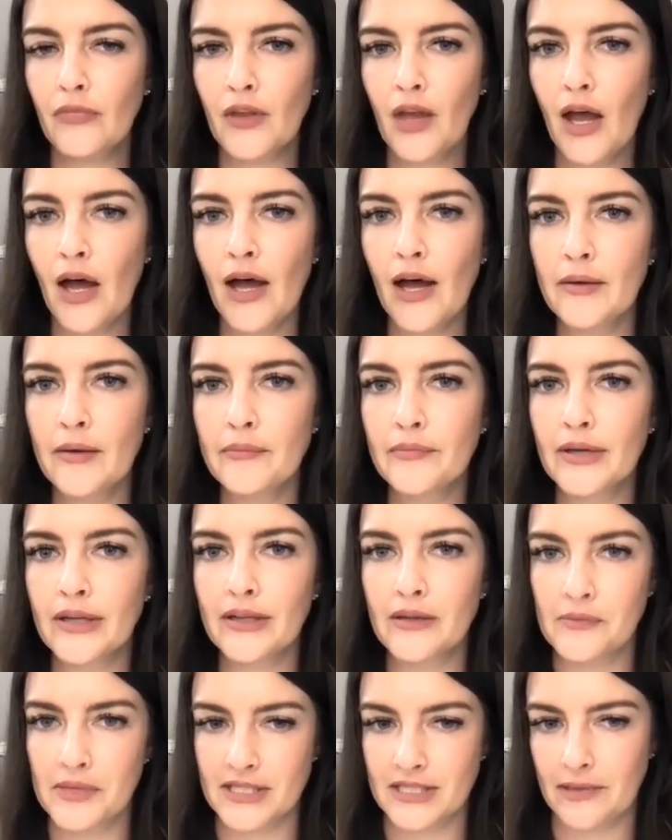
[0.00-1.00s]
In
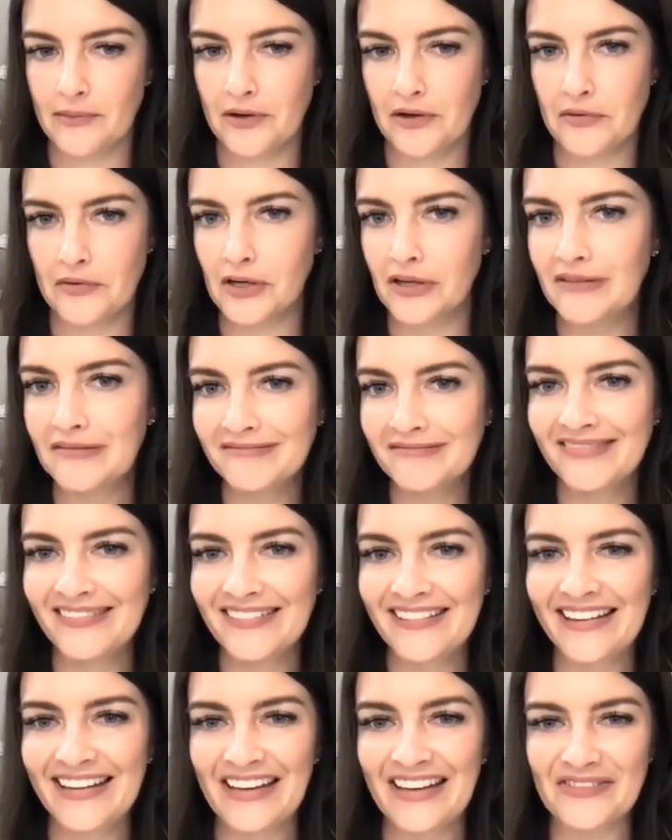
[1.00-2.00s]
the meantime, I will
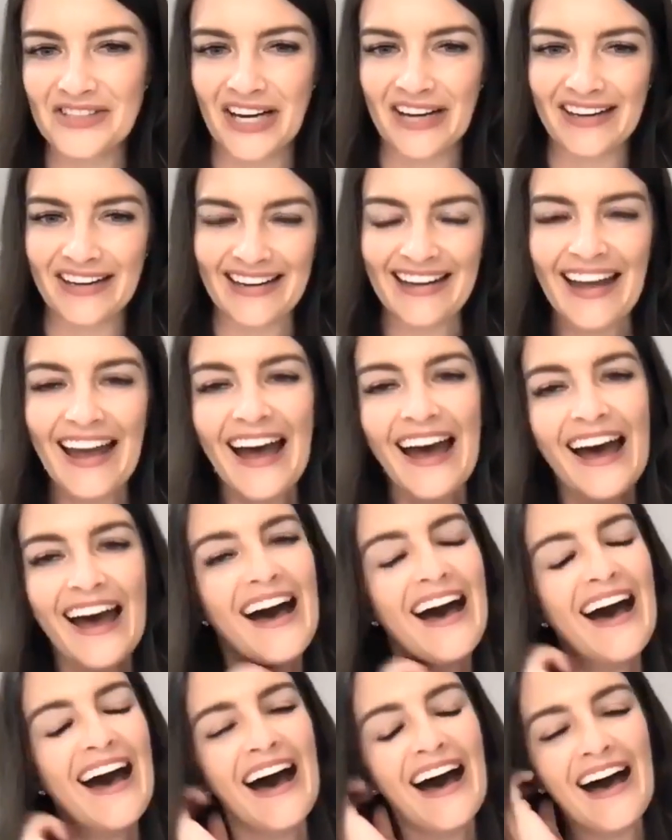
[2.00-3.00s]
keep talking.
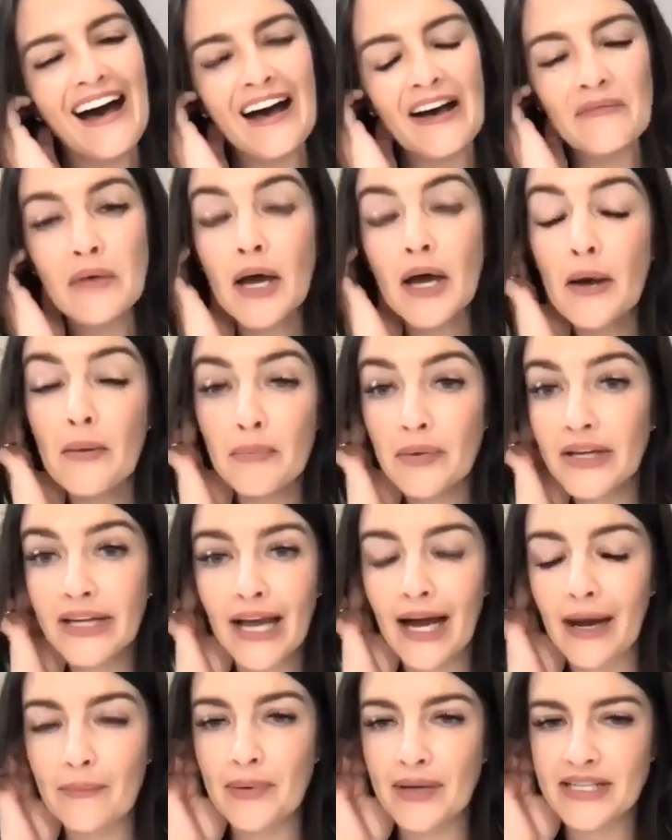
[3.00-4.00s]
But
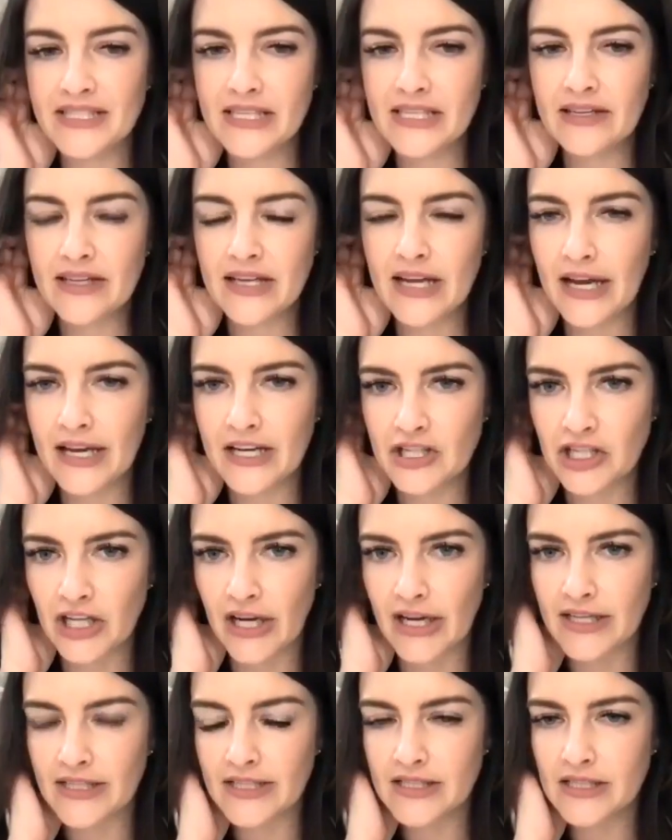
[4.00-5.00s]
yeah, basically I
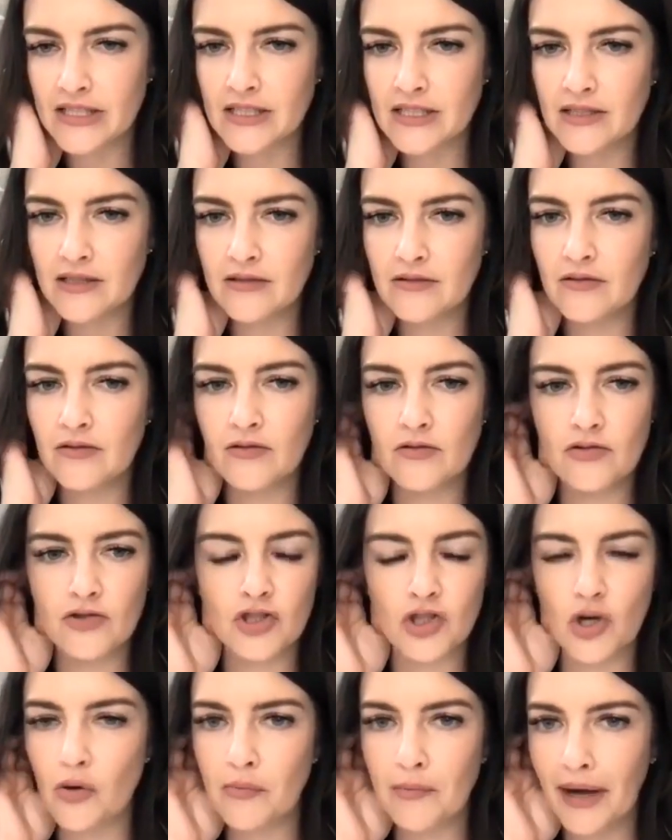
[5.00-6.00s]
just
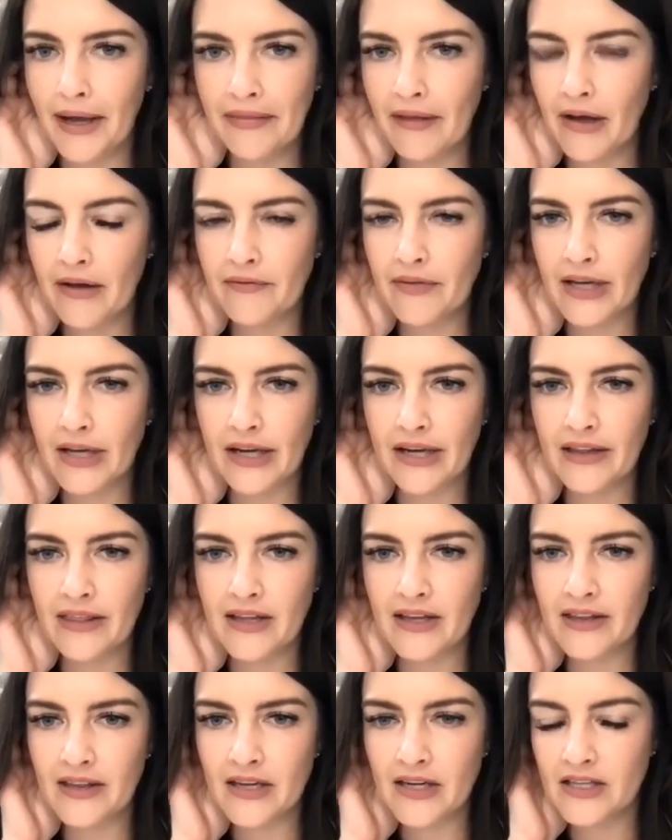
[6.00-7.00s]
don't mind that. Like, I
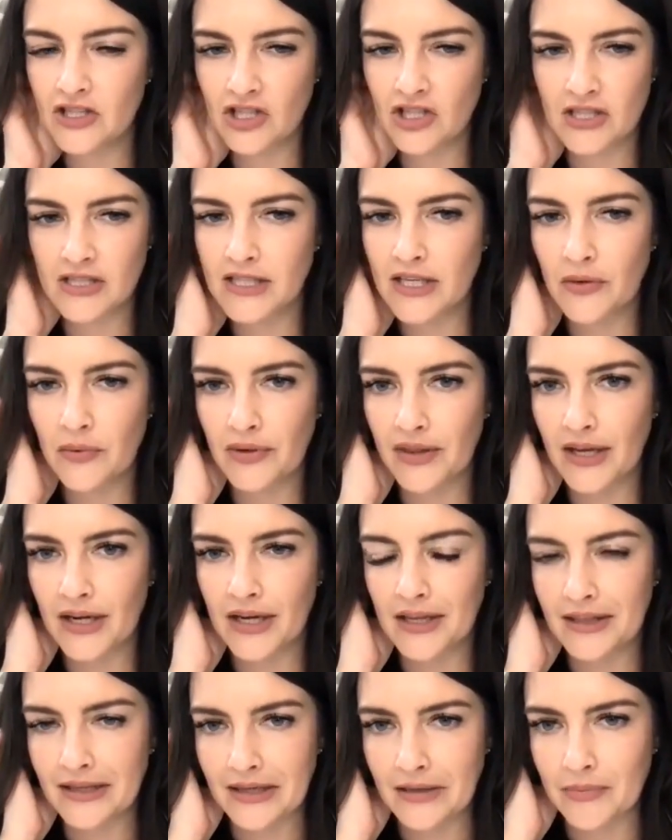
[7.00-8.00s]
think that it's just like with
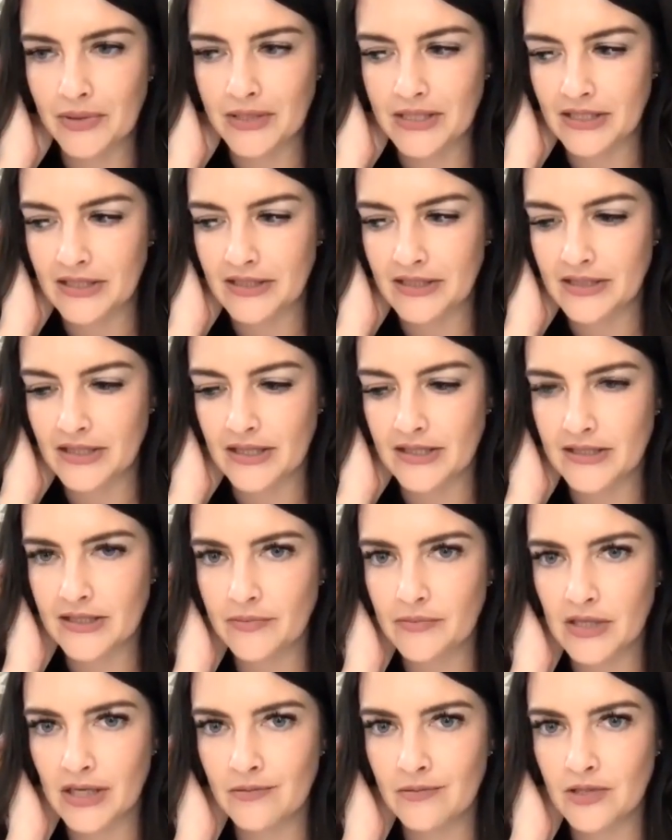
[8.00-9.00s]
anything in business, like
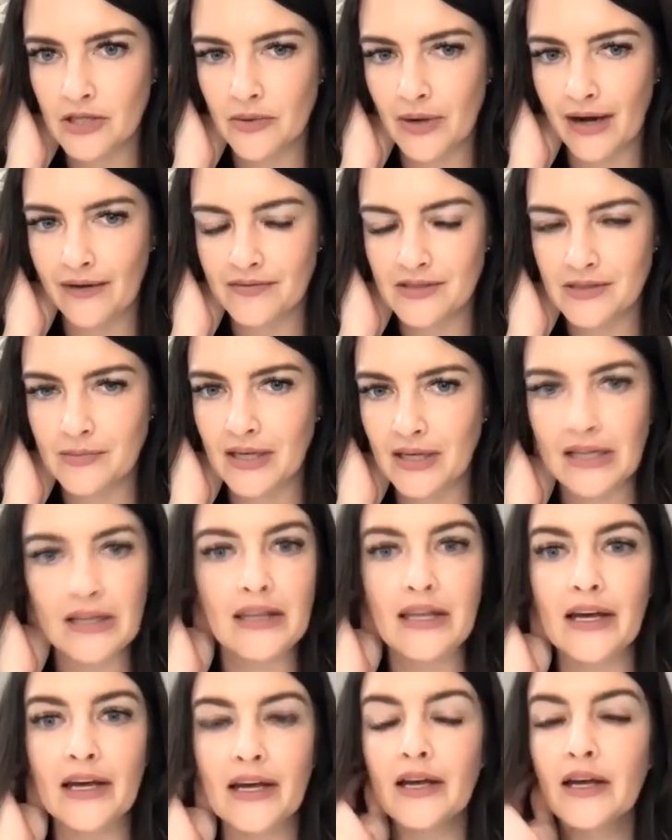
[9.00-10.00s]
sometimes you have to make
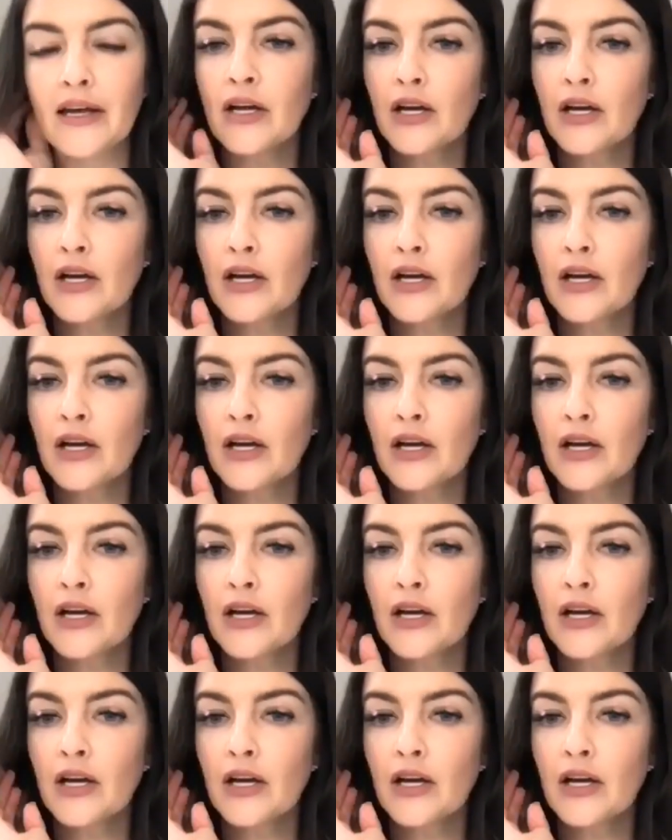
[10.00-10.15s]
the,